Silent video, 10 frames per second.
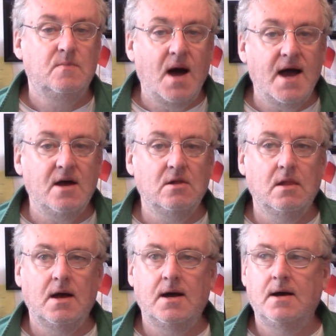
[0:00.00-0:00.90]

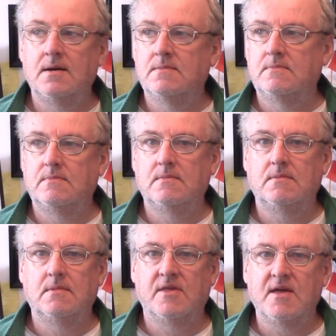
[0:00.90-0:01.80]
Mile, uh,
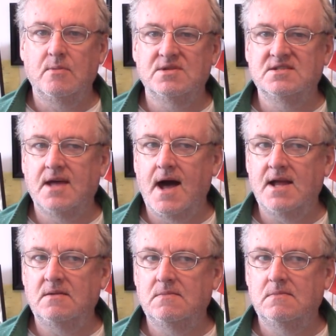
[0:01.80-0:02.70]
I think it was
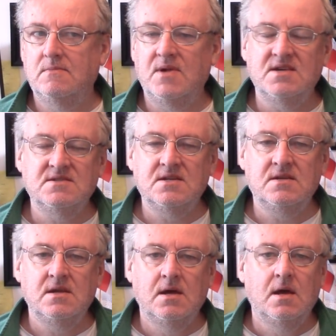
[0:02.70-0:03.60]
Scott Mason
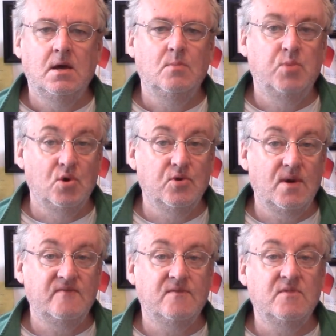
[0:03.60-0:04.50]
pulled
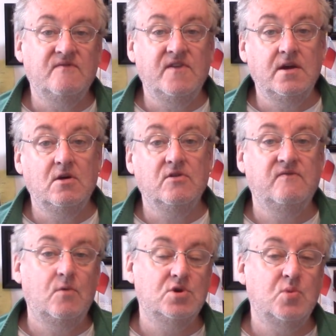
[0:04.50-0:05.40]
away from the field,
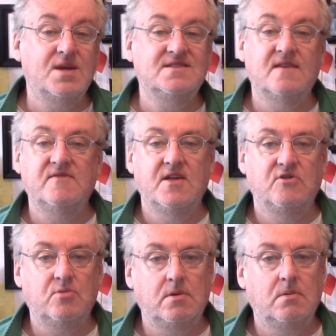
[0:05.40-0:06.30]
427, then
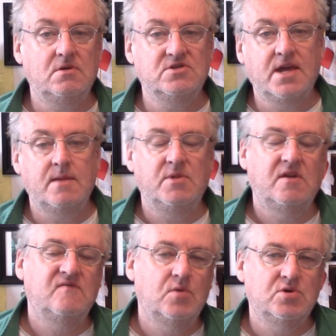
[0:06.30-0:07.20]
three runners came in
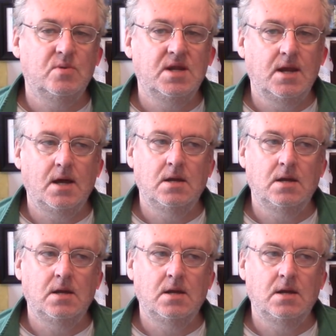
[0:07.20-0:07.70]
at 429.